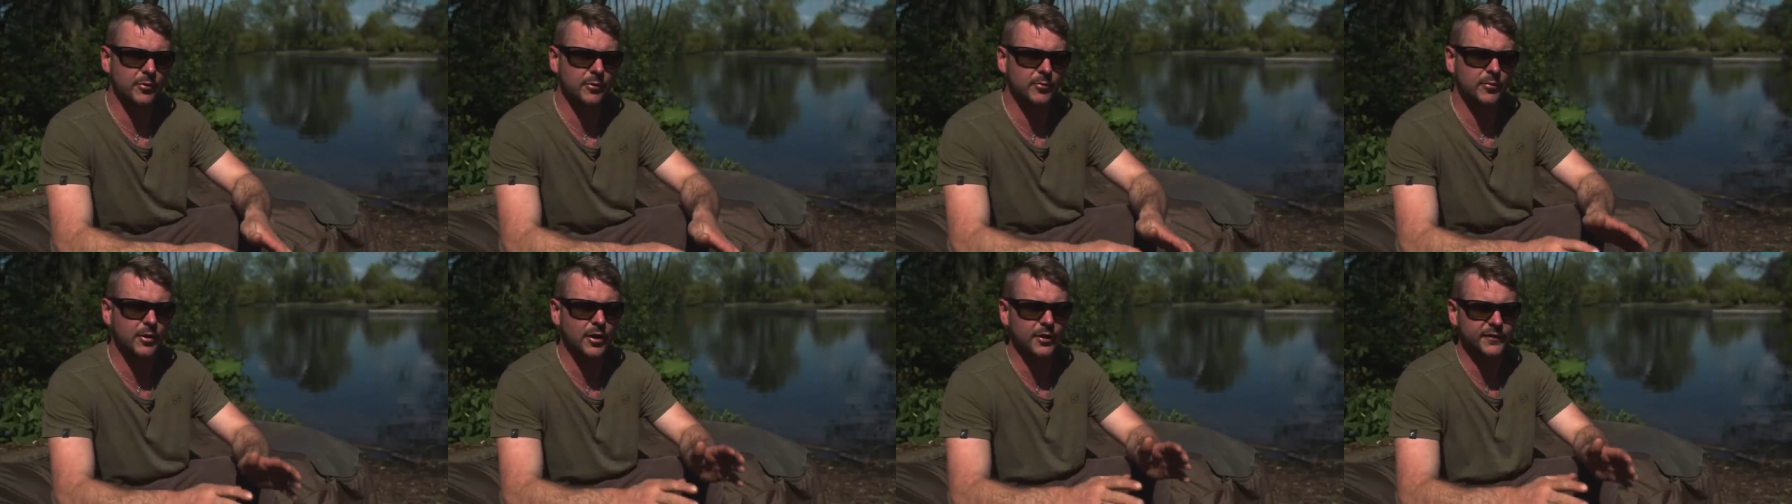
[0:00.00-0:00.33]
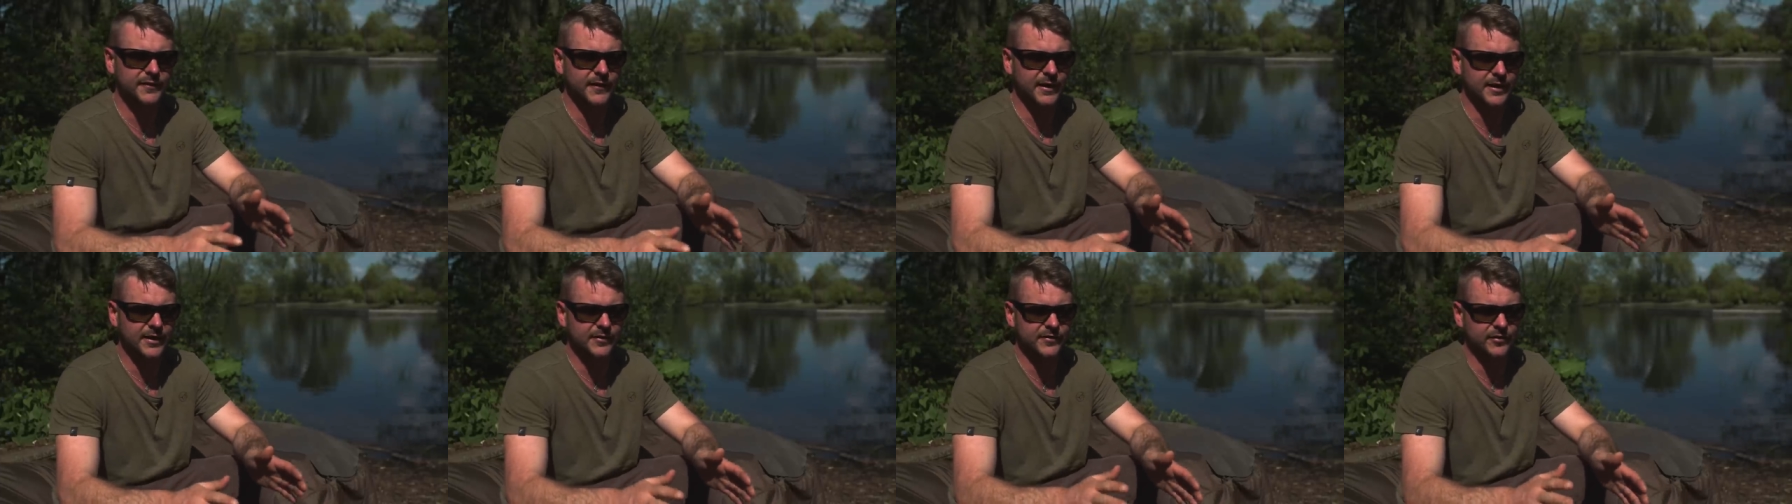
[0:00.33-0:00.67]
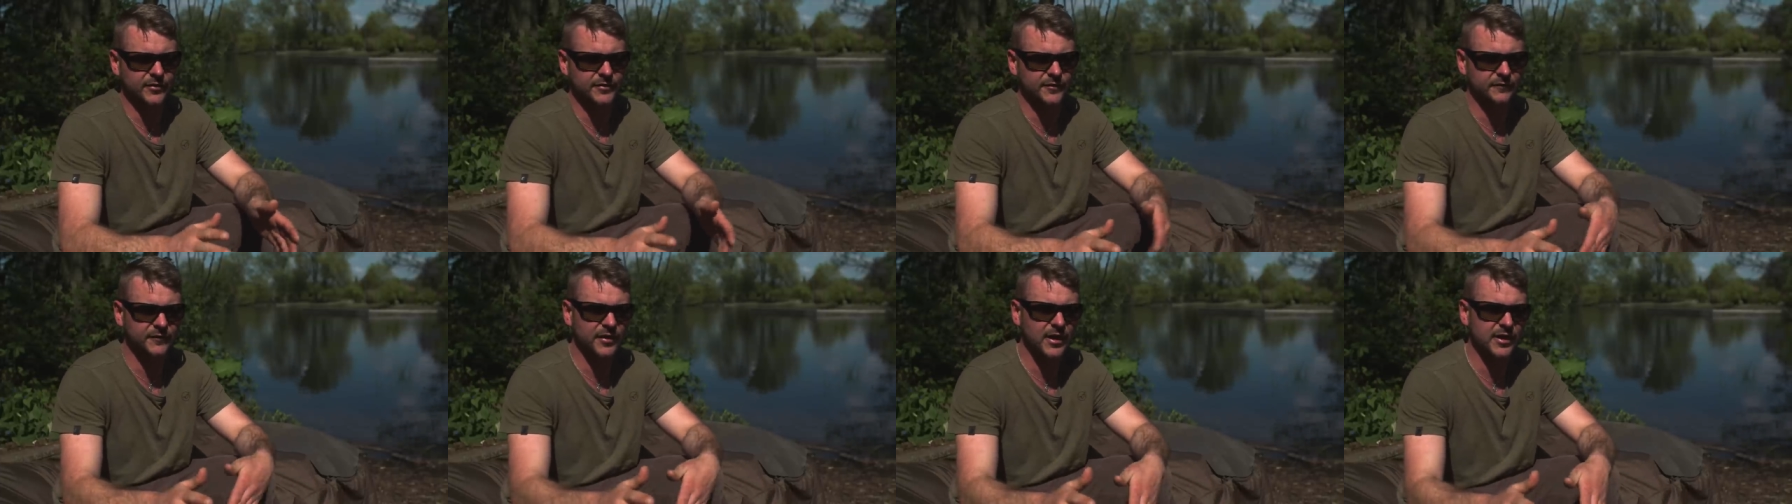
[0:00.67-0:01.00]
And what I did is
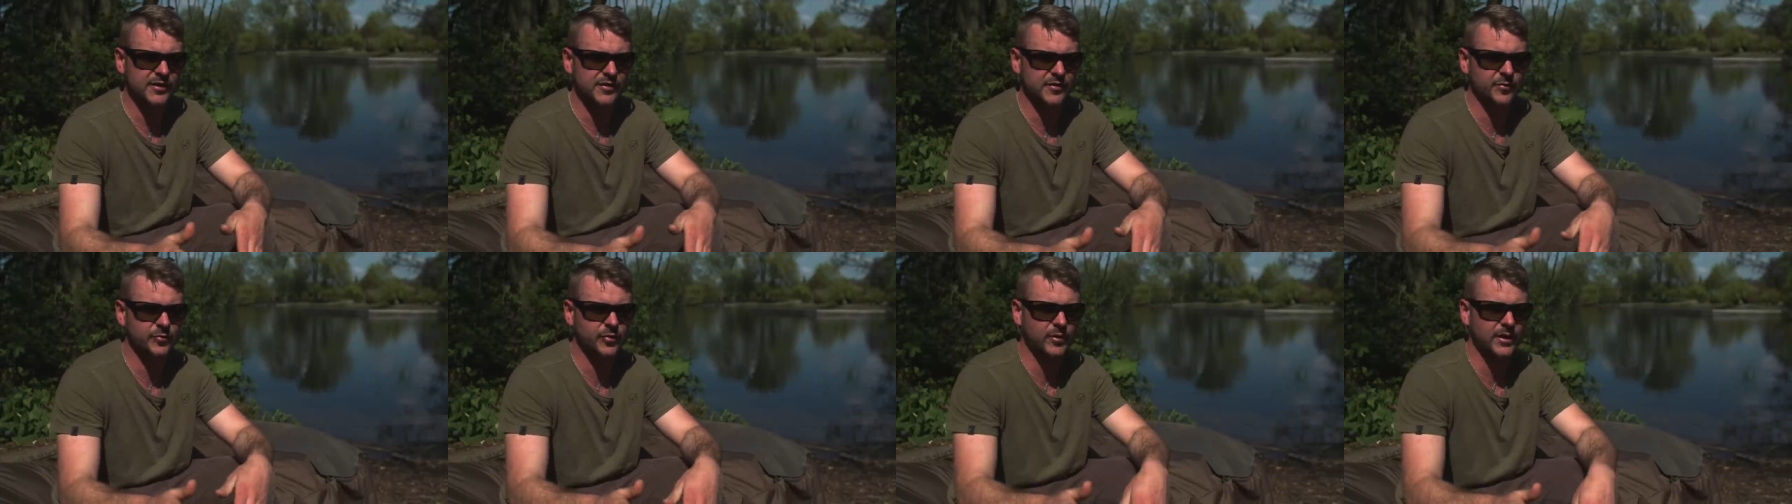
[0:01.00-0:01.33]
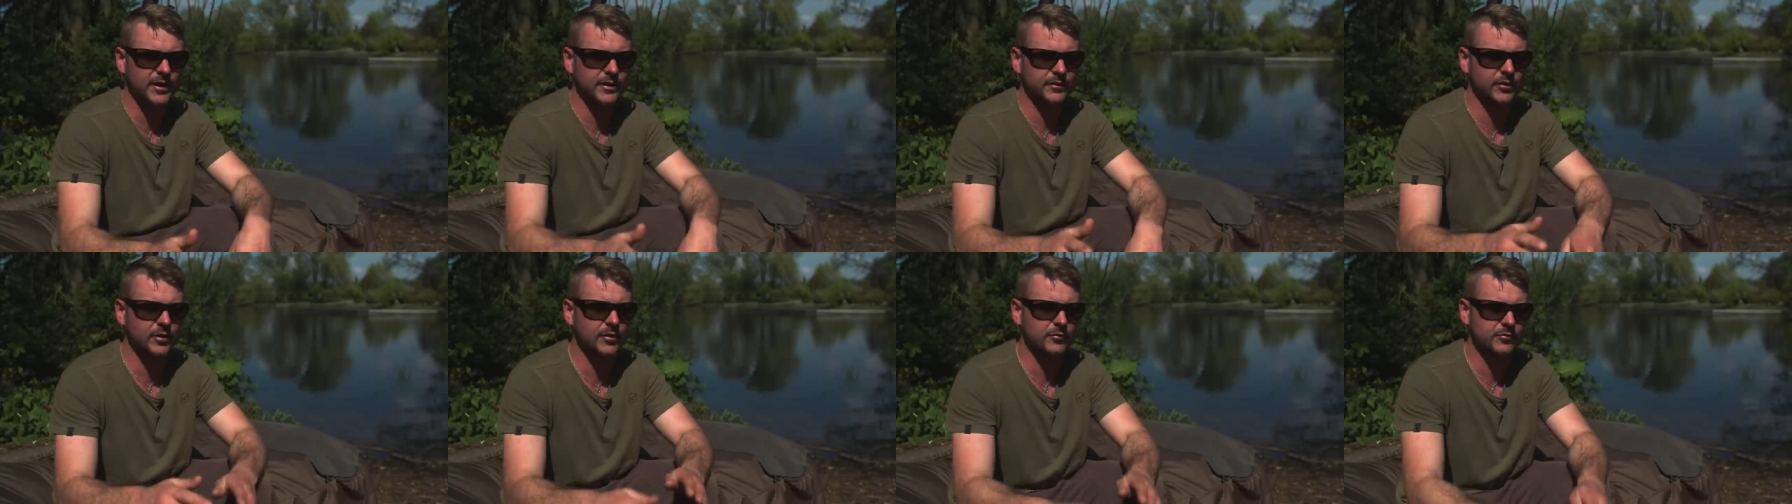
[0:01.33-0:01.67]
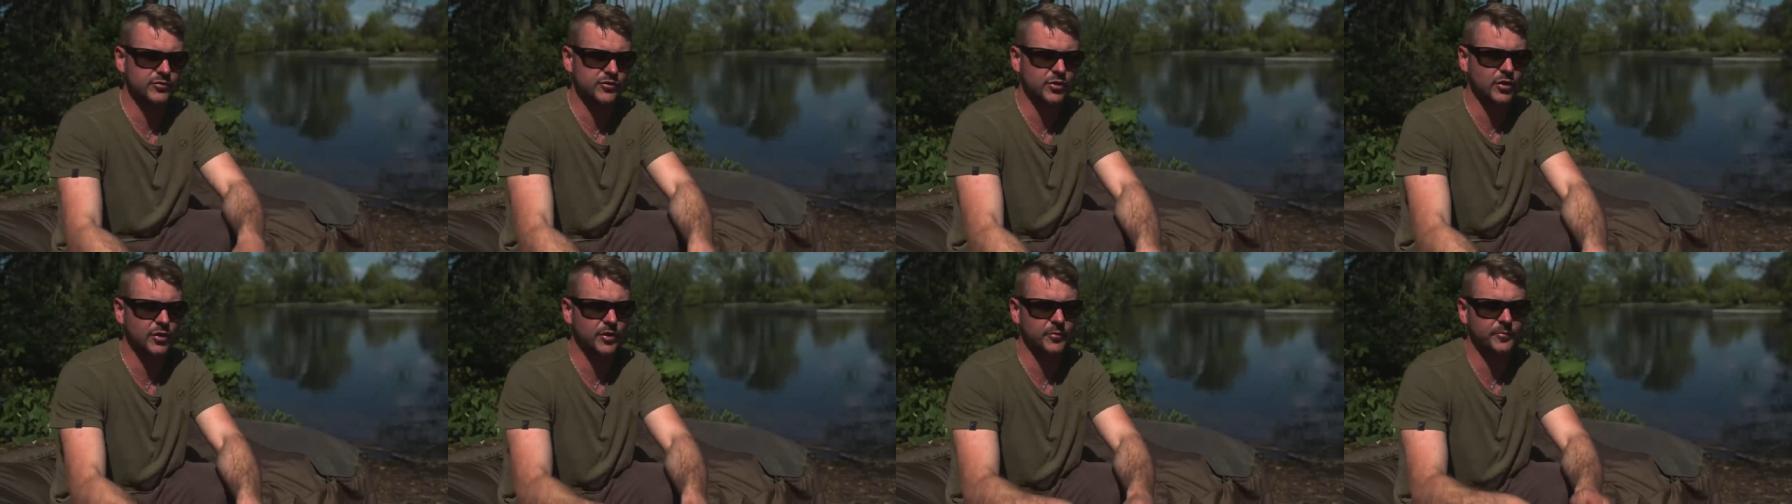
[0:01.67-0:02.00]
I devised a plan that I
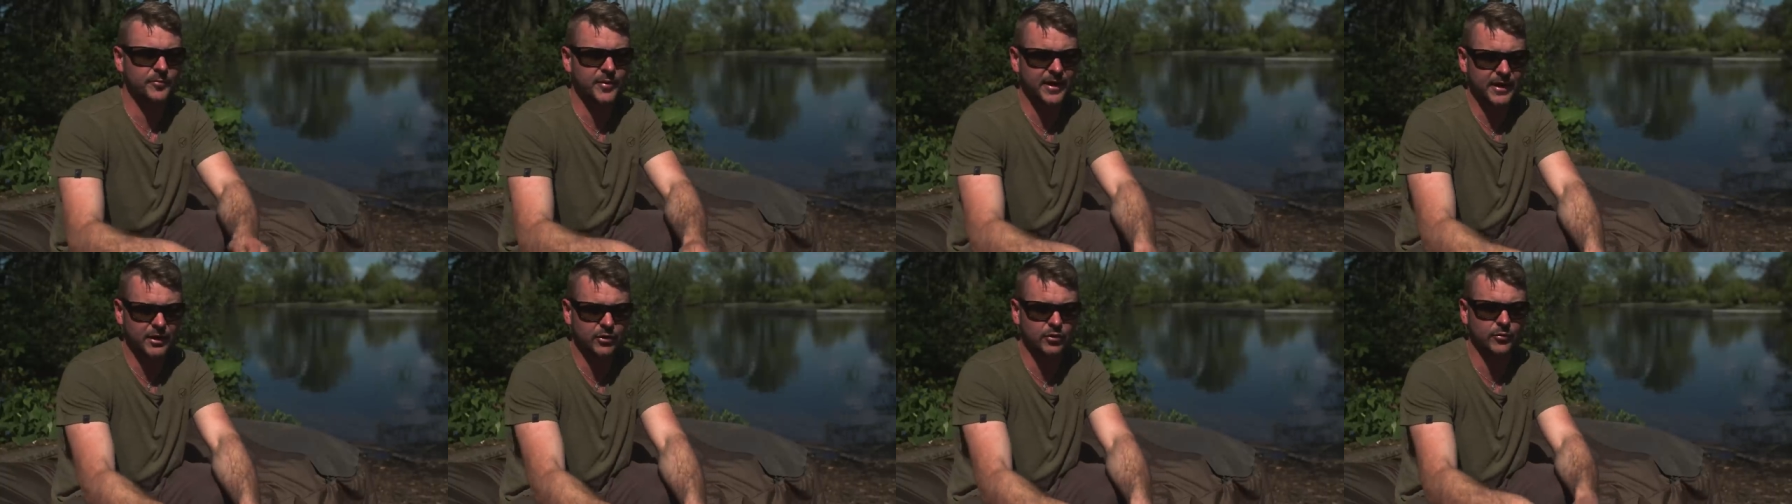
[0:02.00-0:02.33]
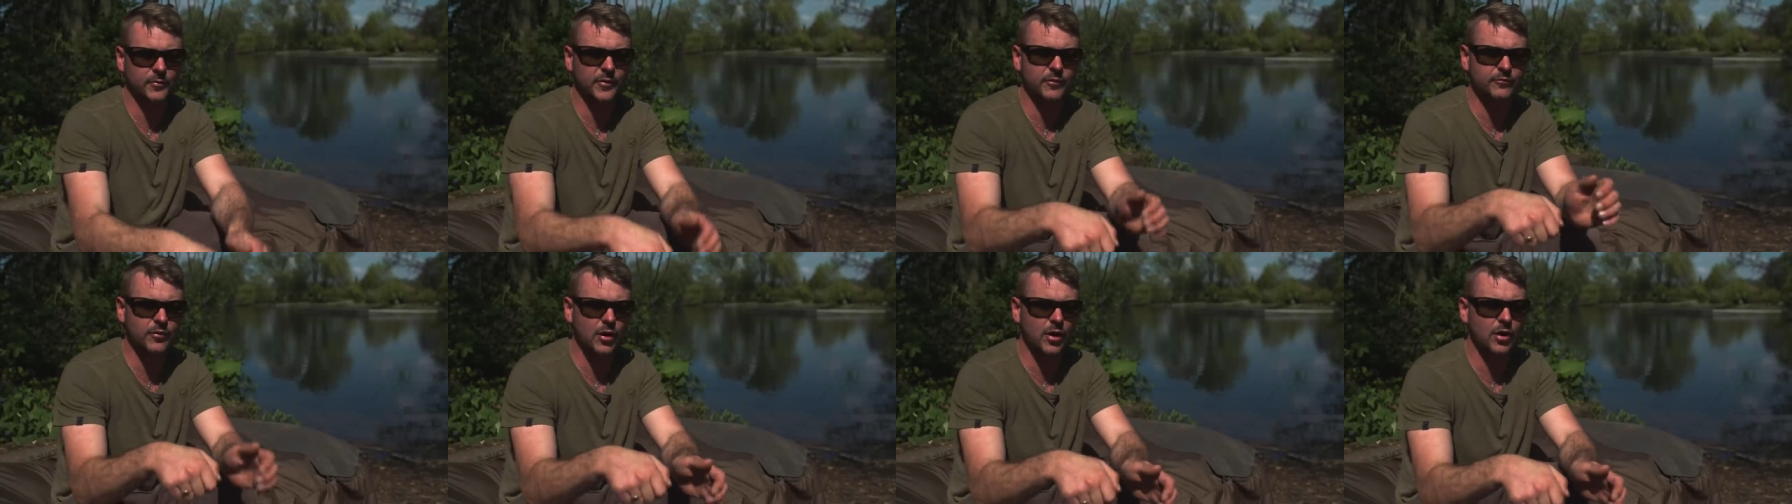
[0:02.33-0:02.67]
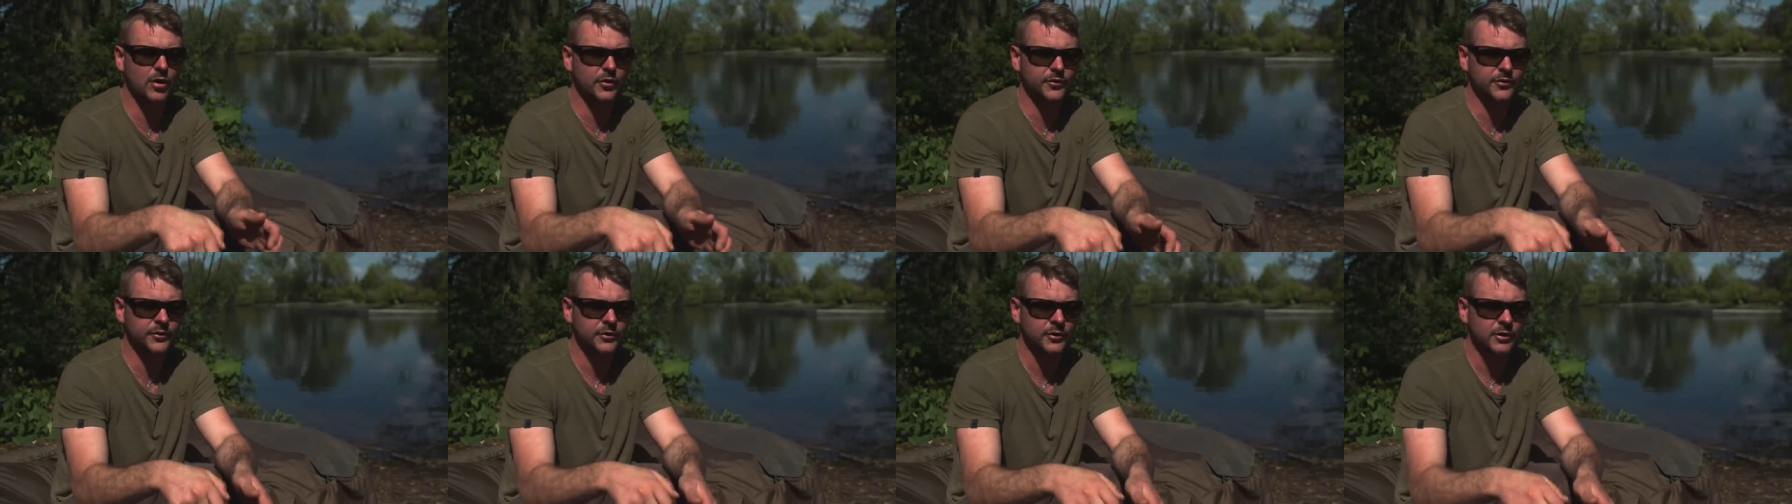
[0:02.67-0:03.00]
was going to pick up the
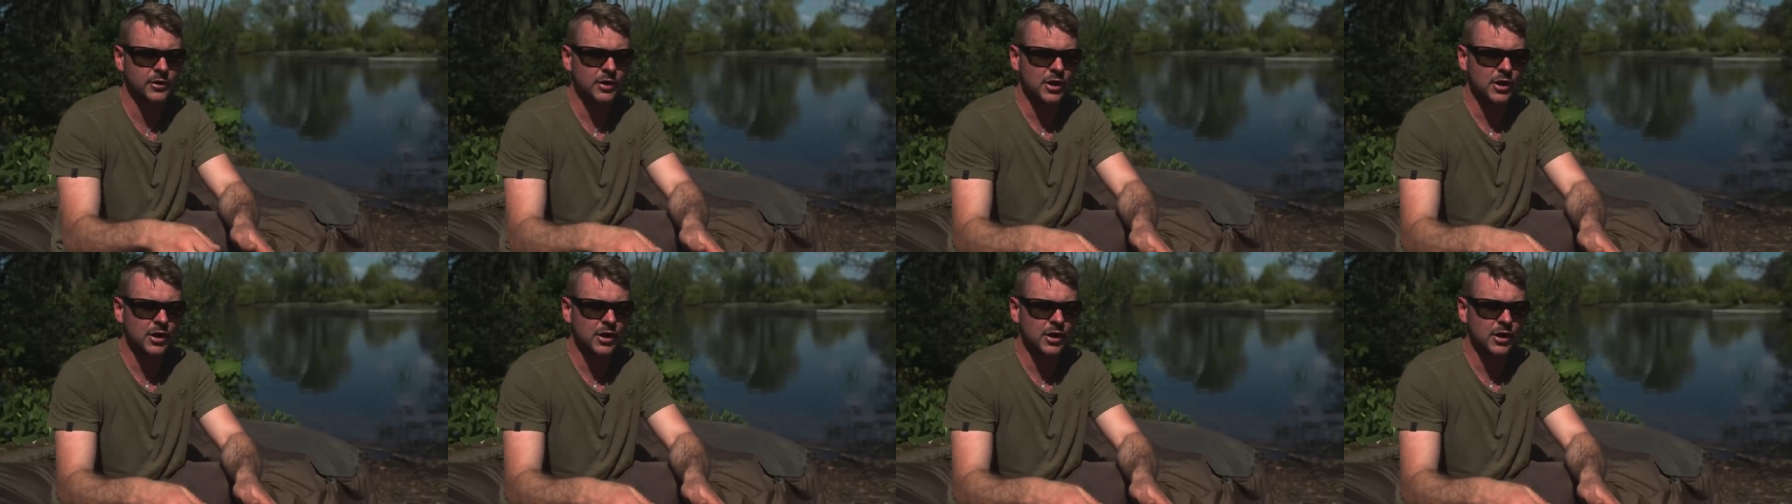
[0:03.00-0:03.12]
rod,